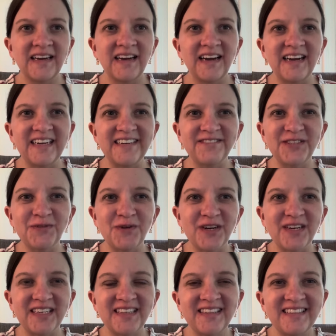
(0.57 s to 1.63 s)
Hi
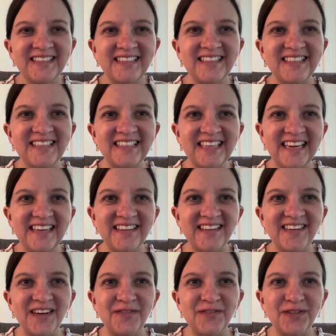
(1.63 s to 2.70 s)
everyone, this is Katie
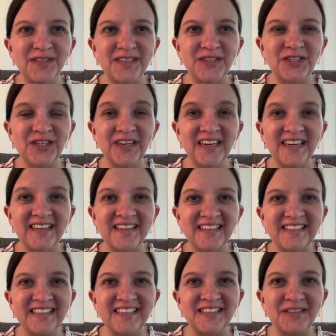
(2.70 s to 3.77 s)
the Novel Stitcher, and
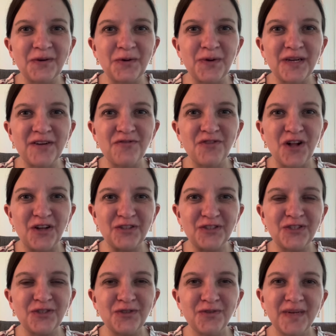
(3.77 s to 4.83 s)
this is a quick
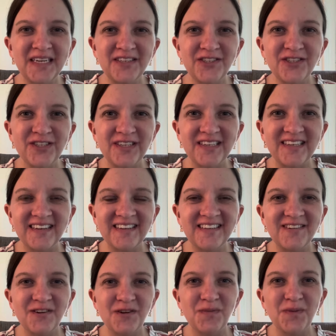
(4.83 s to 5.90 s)
Flosstube Extra.
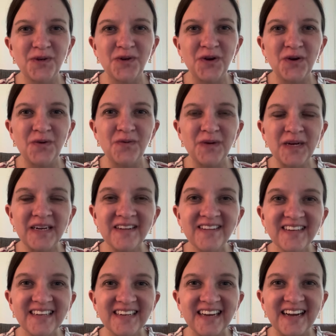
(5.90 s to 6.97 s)
I hope you're all
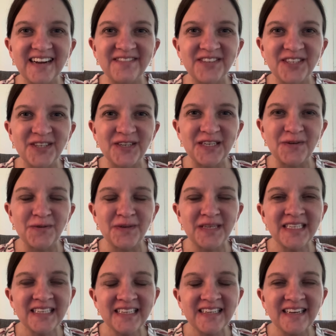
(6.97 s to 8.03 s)
well and having a great
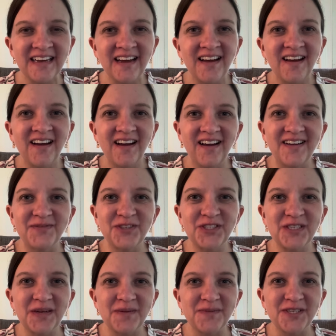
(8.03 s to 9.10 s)
week. I'm
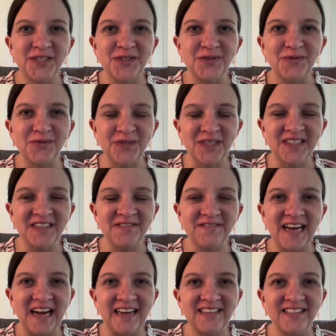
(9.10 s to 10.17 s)
just coming to you really
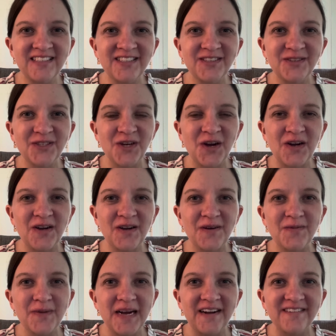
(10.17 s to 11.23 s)
fast to talk
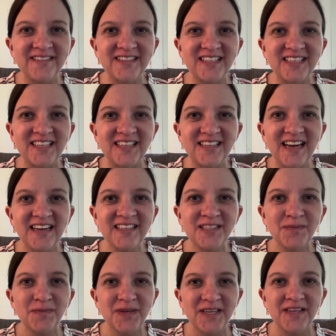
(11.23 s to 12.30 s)
about the
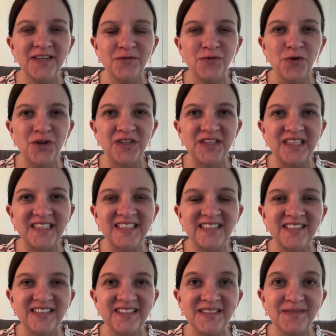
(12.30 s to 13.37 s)
next pick for the
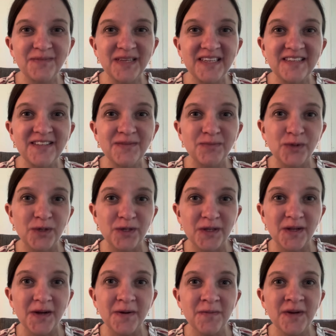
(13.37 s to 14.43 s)
Stitches and Pages book
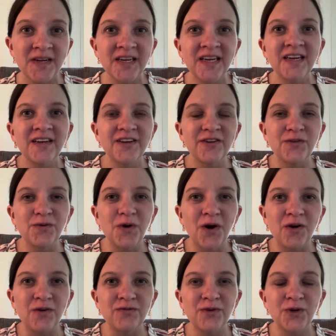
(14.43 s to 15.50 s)
club. You
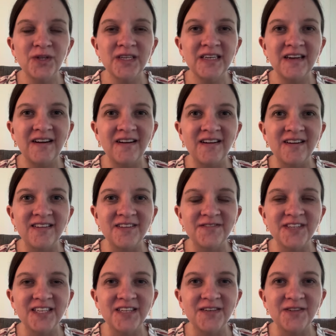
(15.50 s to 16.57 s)
all voted on the
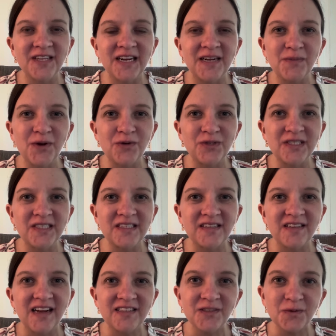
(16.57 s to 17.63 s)
video that I posted
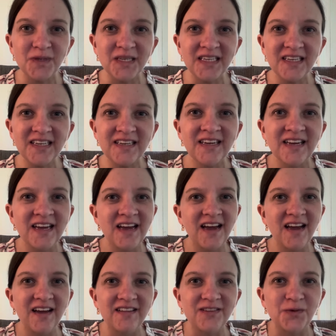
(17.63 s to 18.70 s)
last week,
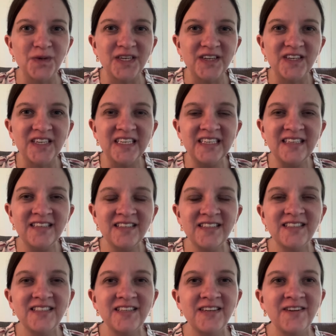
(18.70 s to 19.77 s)
and the winner
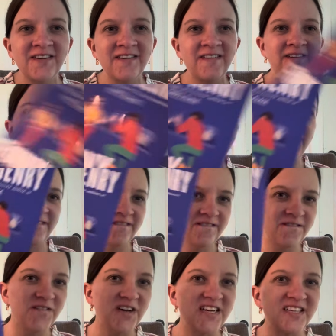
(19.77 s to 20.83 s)
is
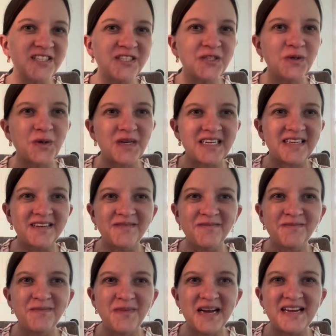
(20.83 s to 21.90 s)
Funny Story
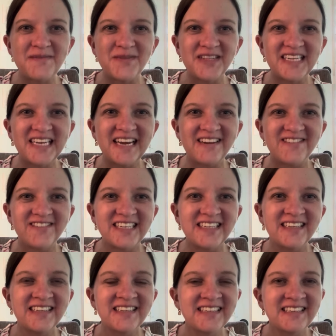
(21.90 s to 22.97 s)
by Emily
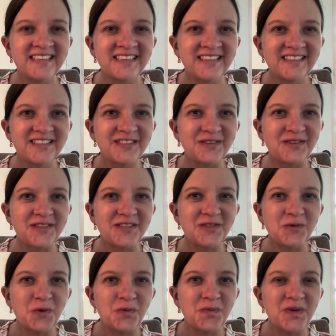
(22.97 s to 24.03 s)
Henry. So
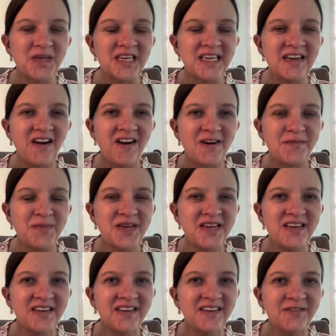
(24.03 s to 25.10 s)
this will be our
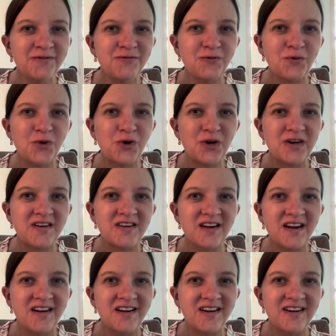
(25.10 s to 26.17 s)
pick
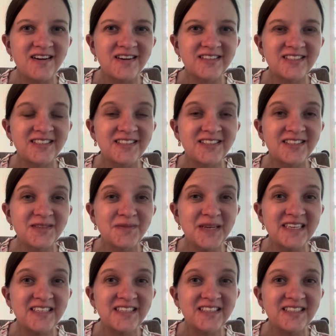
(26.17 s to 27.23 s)
for Stitches and
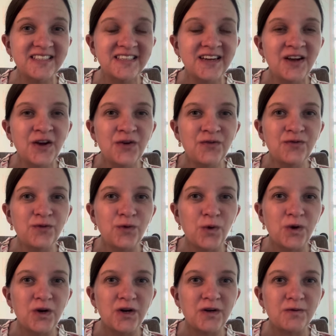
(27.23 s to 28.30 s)
Pages
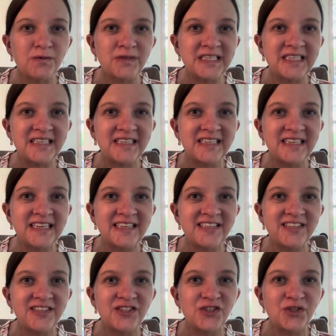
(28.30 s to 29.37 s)
for reading
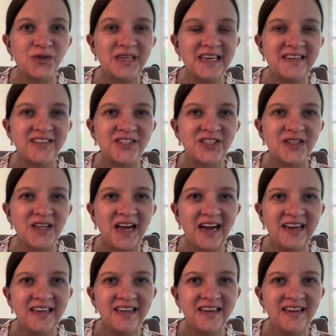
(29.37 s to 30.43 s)
in June and
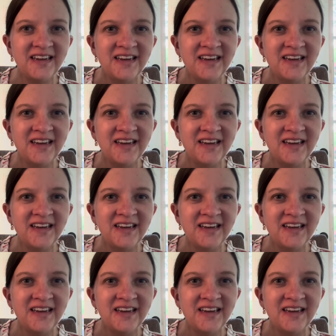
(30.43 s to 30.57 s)
July.